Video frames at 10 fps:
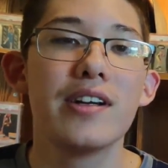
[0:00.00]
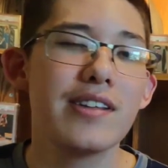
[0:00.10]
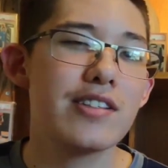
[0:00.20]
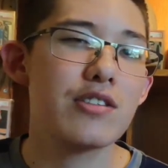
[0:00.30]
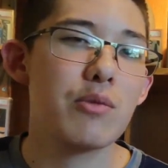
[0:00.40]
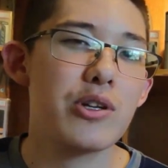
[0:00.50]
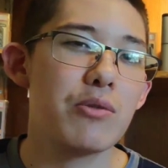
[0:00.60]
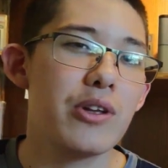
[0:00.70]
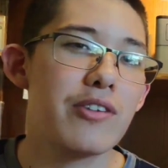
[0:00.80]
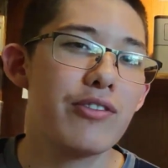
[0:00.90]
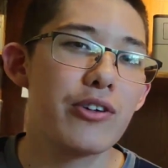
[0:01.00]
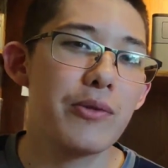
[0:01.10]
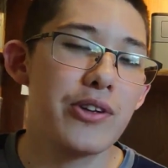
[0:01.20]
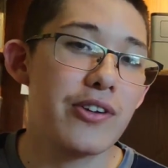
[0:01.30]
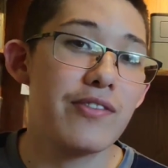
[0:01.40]
This is what you look for
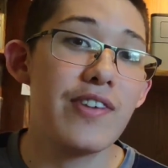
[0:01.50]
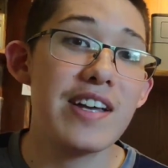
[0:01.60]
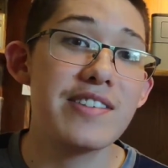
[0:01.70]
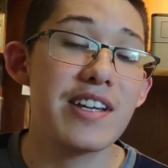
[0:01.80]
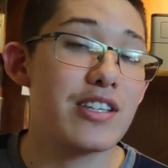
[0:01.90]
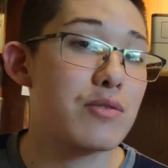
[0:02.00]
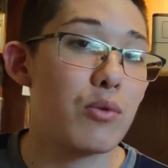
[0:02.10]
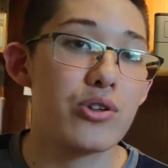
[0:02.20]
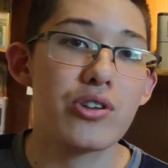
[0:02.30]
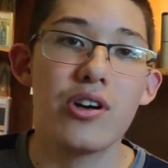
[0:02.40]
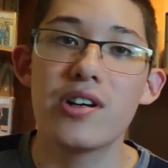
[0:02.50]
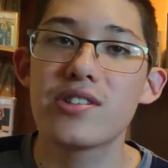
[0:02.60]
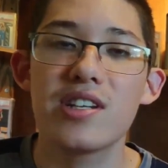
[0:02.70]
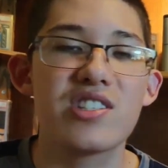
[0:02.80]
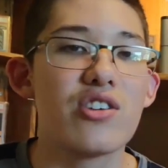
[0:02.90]
when you're investing in sports
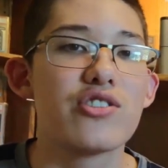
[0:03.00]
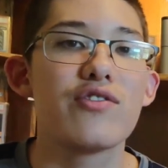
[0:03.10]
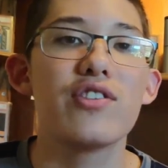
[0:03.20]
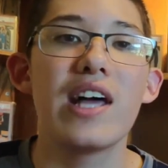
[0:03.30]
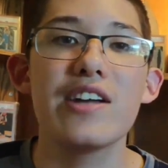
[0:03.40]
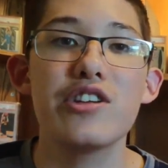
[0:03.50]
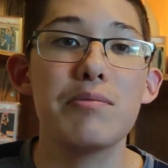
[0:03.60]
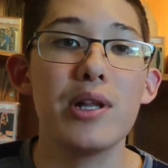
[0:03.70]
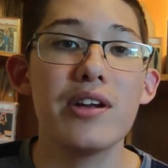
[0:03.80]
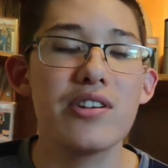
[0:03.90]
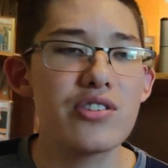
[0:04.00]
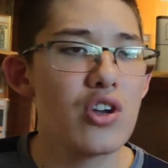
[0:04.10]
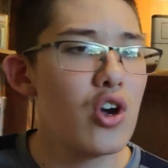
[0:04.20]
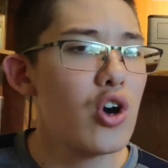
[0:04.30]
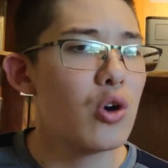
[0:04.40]
cards. It's those flashy players
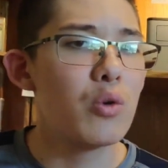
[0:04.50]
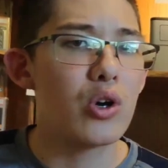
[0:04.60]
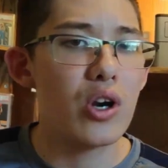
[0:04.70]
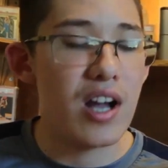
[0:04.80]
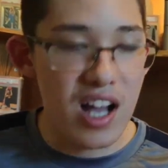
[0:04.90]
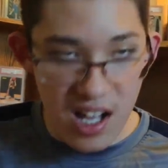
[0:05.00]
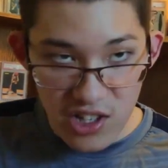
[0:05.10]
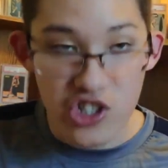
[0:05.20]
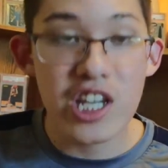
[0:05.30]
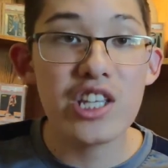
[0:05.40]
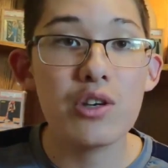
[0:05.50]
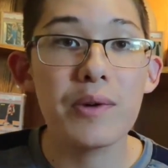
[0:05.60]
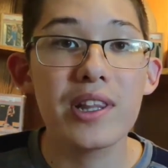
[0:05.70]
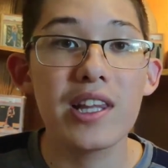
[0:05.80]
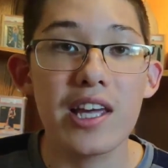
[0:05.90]
who are
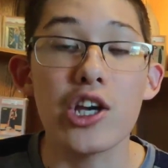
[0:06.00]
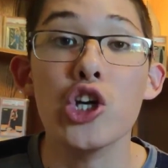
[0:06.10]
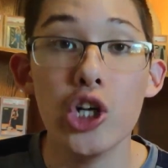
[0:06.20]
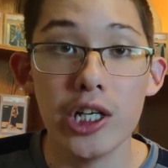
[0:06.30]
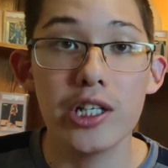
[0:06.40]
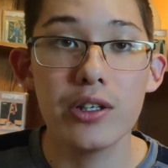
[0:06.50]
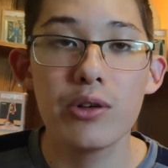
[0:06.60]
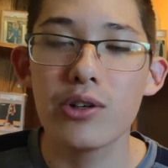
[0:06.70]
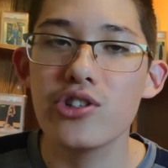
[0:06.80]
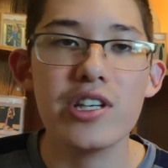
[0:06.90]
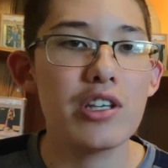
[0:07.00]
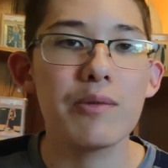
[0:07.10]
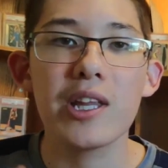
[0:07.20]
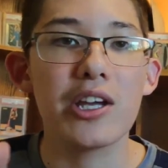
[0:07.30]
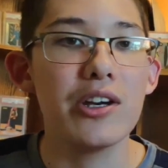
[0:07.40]
genuinely good
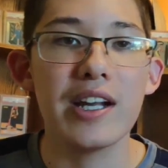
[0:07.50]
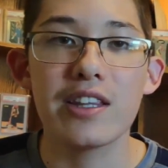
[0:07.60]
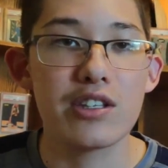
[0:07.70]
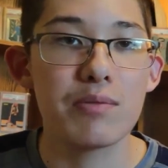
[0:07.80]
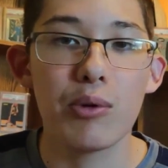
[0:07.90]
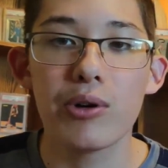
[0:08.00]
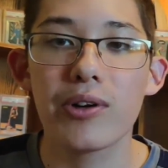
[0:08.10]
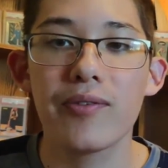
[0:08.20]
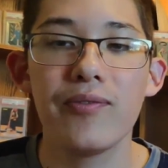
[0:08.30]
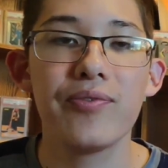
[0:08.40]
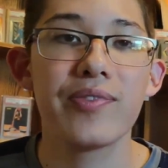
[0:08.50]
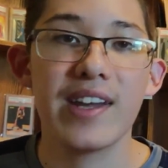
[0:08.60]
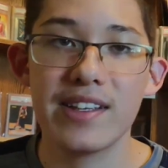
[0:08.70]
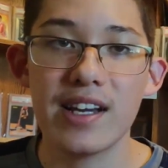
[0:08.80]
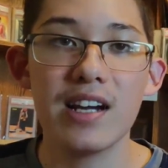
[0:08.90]
at the sport.
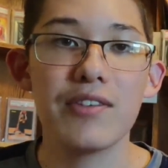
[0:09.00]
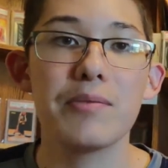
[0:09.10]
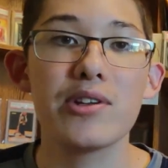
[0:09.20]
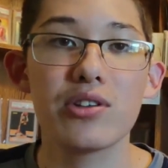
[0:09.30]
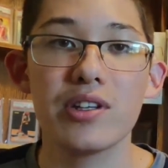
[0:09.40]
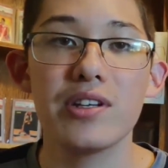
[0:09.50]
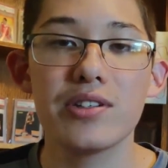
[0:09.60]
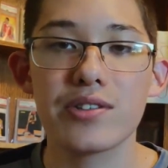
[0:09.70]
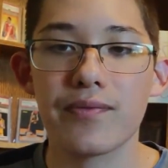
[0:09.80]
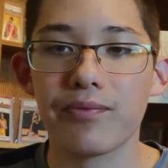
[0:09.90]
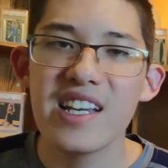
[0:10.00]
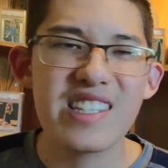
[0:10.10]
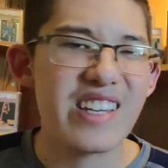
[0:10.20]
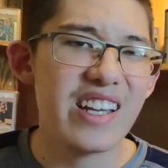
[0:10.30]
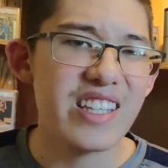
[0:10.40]
And Donovan Mitchell is.
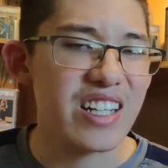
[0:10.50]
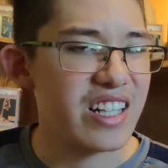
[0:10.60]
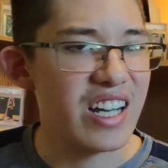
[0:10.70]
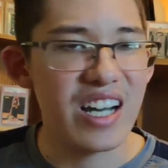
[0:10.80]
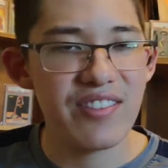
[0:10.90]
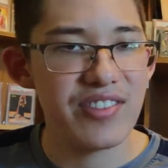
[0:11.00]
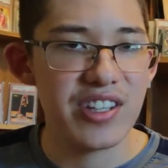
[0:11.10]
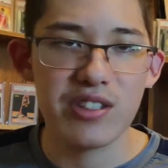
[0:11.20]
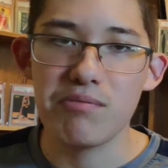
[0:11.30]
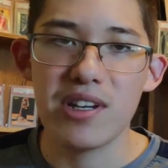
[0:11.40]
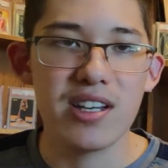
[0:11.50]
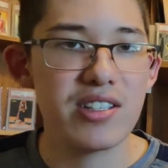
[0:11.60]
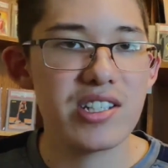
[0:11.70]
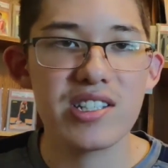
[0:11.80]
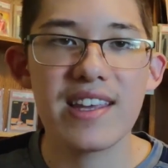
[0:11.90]
He's got that confidence,
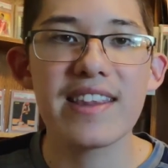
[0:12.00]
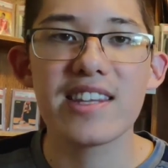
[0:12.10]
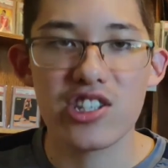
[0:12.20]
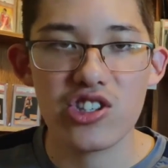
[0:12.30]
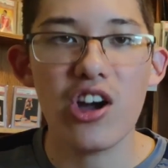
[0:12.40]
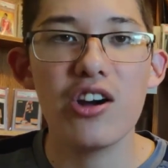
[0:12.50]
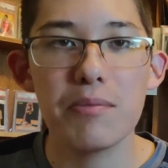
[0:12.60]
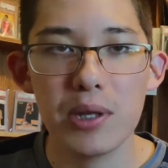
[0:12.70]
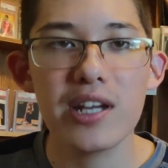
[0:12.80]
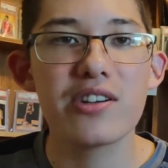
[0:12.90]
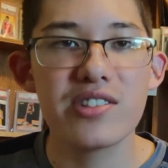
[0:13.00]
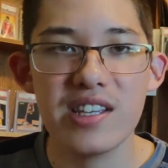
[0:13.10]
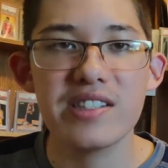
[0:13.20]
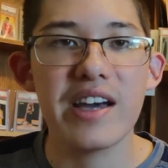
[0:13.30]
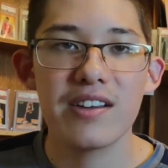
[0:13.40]
man, just that the star players
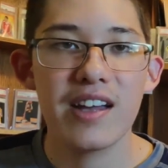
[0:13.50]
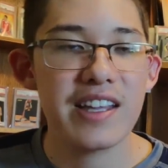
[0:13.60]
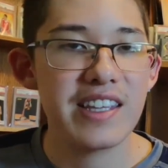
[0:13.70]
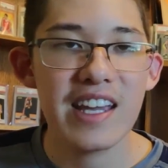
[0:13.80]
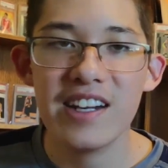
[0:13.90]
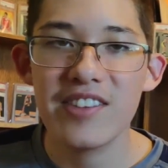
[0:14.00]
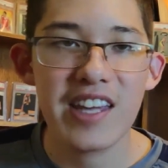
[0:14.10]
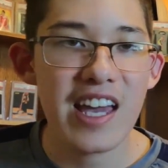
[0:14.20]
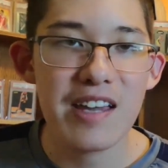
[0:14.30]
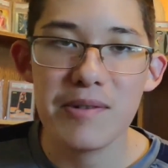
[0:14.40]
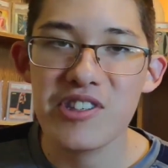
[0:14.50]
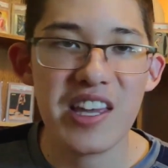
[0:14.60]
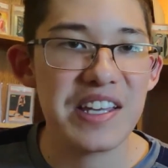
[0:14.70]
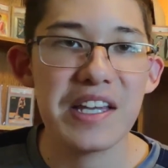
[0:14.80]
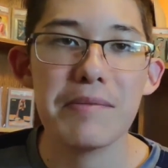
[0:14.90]
need that. At the end of the game, he's
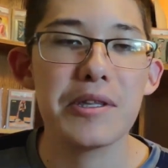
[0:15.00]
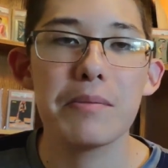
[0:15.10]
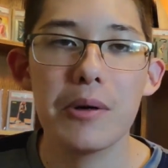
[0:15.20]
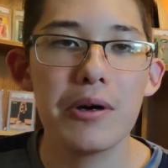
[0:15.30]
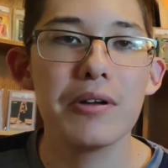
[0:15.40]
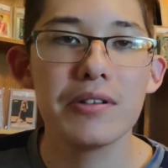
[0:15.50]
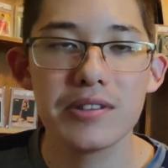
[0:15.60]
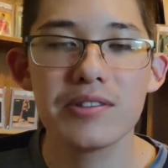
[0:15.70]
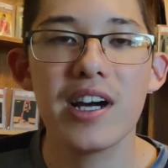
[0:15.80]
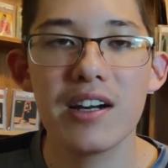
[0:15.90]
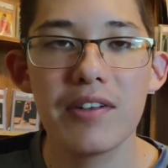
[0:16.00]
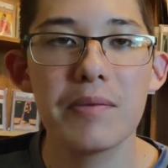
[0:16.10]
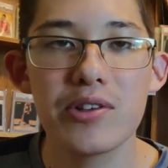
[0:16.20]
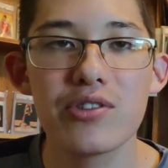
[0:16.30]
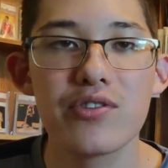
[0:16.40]
like, give me the ball. So Donovan
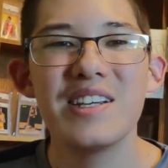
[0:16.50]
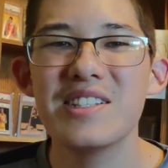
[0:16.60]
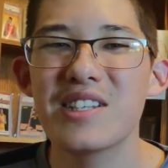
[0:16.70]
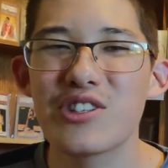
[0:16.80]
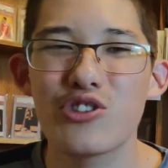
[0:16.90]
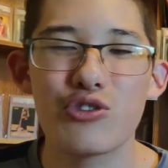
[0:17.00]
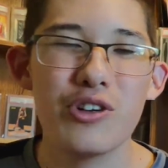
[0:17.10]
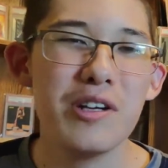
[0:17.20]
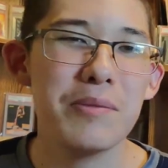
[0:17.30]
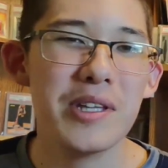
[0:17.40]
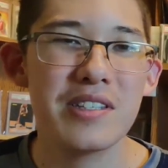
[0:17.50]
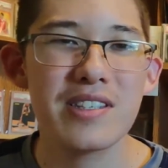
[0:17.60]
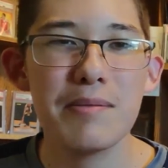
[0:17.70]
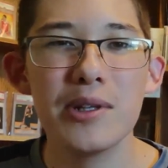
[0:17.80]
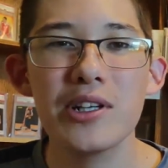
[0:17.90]
Mitchell, he's extremely
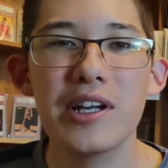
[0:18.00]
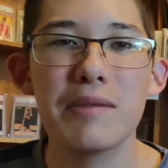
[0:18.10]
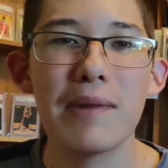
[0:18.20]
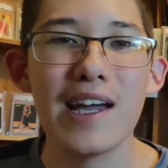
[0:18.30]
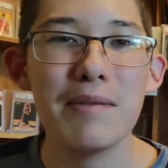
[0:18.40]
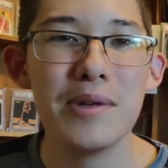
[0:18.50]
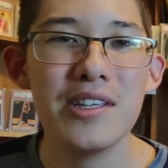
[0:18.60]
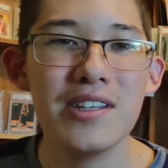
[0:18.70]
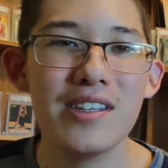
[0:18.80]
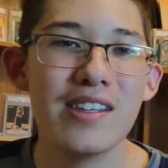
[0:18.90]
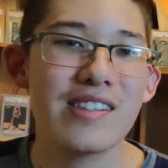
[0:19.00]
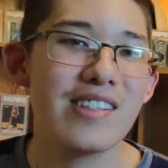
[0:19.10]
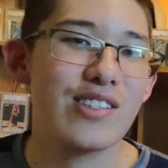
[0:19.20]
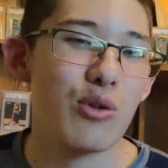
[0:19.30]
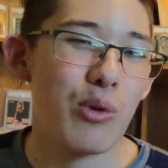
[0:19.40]
similar, in my opinion, to
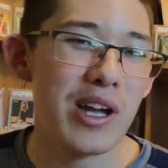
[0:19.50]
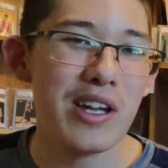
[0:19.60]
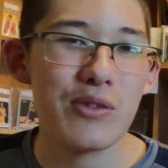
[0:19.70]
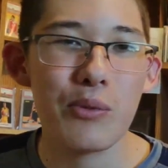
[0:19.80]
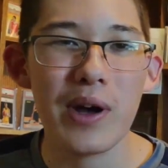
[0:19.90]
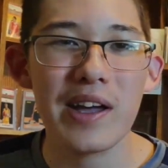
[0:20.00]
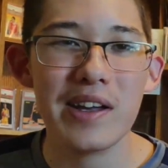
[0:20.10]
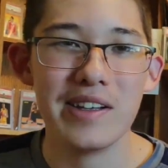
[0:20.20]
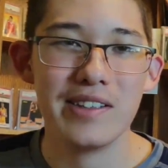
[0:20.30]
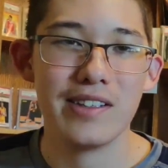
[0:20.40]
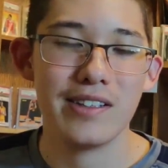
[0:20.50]
Dwayne Wade.